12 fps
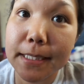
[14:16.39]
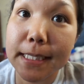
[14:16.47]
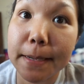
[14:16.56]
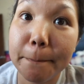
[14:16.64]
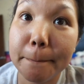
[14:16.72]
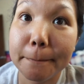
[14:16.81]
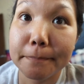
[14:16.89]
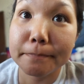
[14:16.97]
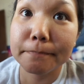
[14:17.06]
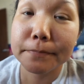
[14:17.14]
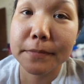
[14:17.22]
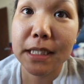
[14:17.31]
Yep.
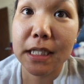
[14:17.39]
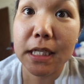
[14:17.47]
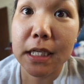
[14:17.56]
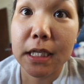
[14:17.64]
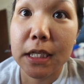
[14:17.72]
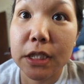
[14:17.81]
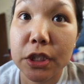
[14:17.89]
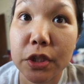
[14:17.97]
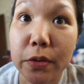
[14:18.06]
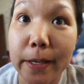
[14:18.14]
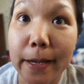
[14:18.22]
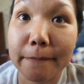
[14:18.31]

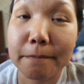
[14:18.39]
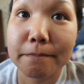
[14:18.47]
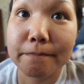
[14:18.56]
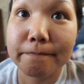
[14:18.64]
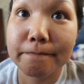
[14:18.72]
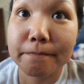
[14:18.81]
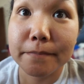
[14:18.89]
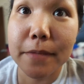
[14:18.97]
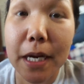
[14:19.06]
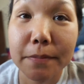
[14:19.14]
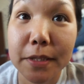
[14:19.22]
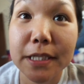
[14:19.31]
So yeah,
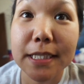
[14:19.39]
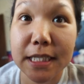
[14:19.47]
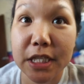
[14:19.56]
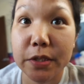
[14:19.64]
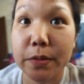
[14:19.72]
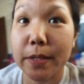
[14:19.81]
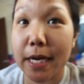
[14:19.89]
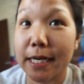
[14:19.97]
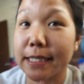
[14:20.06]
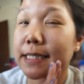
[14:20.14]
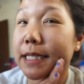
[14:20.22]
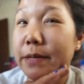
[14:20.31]
I'm gonna see you
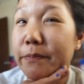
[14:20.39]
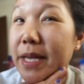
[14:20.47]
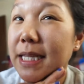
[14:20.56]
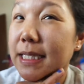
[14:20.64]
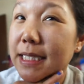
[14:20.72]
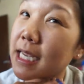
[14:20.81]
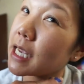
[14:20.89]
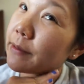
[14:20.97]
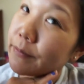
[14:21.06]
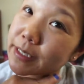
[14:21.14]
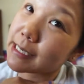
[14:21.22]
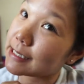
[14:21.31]
guys in a bit
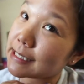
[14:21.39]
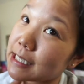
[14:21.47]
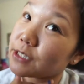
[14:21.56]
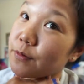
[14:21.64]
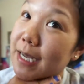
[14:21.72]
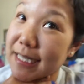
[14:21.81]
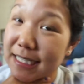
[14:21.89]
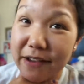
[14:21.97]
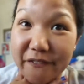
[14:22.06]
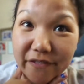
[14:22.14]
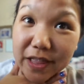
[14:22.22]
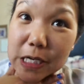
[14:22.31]
because guess what?
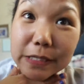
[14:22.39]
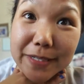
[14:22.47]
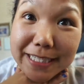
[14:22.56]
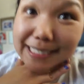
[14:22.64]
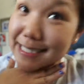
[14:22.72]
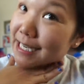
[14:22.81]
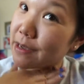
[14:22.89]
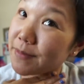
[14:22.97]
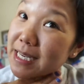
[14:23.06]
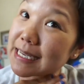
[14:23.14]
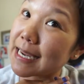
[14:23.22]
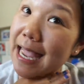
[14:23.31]
Vlogmas is
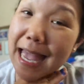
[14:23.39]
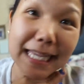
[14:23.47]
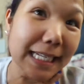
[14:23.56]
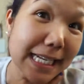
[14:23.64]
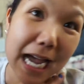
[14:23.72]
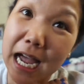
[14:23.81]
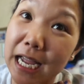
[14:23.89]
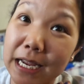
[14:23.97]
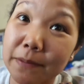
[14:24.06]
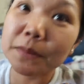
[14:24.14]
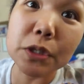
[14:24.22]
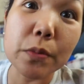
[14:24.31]
coming and I
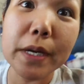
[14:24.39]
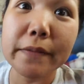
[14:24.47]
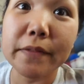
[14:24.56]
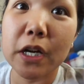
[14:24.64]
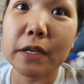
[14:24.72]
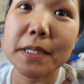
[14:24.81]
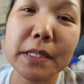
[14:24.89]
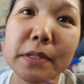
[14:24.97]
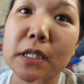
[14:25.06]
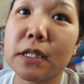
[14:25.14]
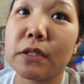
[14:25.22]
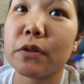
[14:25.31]
am doing Vlogmas.
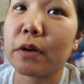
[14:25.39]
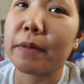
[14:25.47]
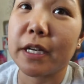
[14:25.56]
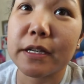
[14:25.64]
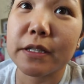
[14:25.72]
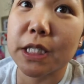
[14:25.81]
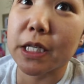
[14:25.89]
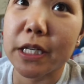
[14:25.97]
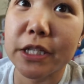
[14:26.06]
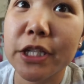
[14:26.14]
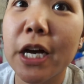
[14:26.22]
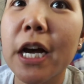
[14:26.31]
Please ignore my nails,
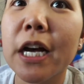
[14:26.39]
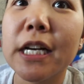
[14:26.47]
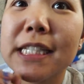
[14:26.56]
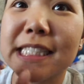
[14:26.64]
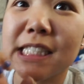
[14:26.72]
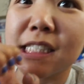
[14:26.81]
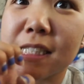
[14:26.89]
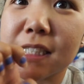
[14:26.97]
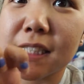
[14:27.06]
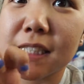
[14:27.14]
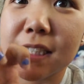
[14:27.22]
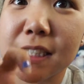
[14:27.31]
gosh. Ugh,
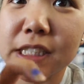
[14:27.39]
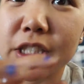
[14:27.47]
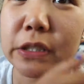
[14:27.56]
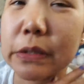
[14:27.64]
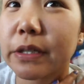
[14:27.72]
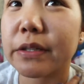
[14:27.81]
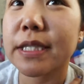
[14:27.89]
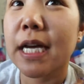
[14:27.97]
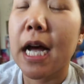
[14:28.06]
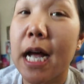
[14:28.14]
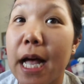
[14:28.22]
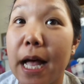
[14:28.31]
they're so gross.
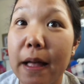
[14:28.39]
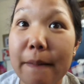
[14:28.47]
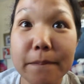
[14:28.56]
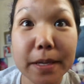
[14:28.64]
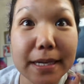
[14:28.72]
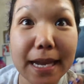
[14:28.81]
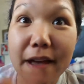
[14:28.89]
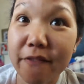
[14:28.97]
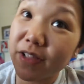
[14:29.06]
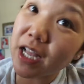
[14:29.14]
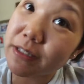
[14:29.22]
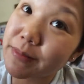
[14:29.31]
Um, but yeah,
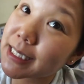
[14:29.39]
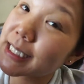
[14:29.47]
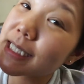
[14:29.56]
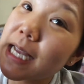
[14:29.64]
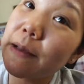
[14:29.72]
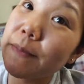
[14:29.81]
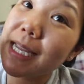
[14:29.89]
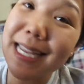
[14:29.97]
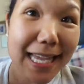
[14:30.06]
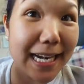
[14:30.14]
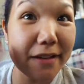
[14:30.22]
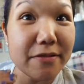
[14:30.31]
Vlogmas is coming
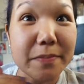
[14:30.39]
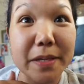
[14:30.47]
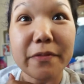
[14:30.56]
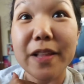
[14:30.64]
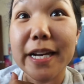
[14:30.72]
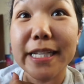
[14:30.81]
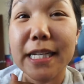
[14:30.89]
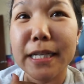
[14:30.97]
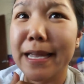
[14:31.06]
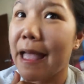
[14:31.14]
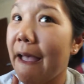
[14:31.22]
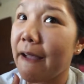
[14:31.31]
and I will be
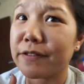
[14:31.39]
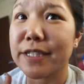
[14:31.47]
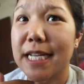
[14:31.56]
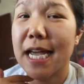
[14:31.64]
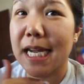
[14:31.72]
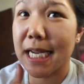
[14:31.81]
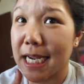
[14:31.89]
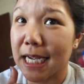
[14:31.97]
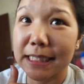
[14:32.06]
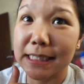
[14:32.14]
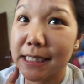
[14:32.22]
vlogging every day